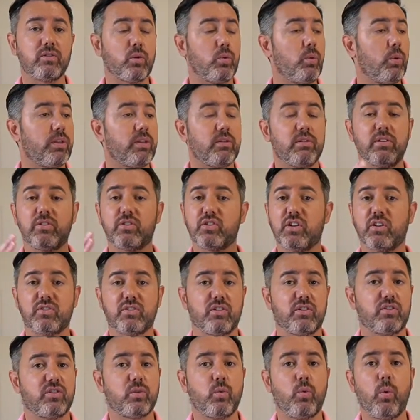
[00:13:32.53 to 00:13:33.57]
or whether it's just
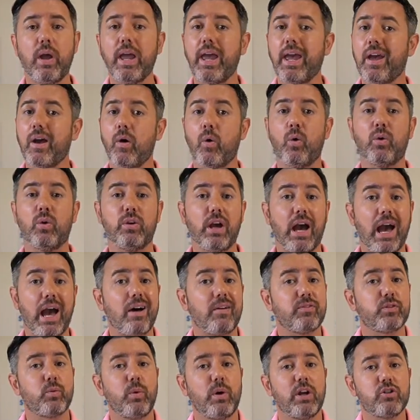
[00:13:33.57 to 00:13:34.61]
a square or your half
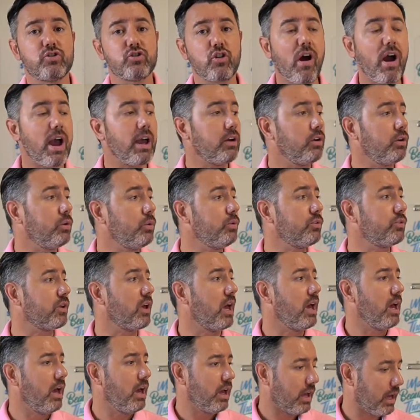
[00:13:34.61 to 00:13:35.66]
square triangles,
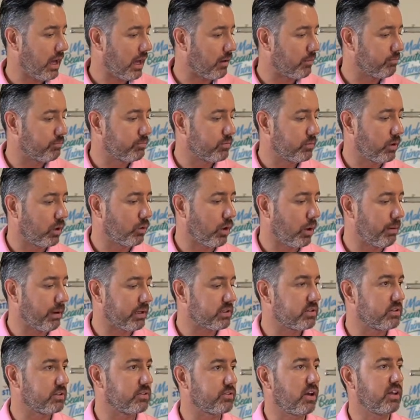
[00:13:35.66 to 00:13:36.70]
I'll go back
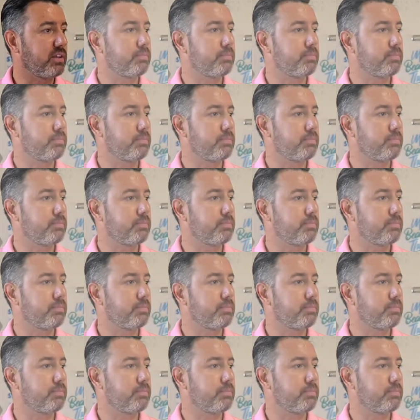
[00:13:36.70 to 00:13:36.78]
to Design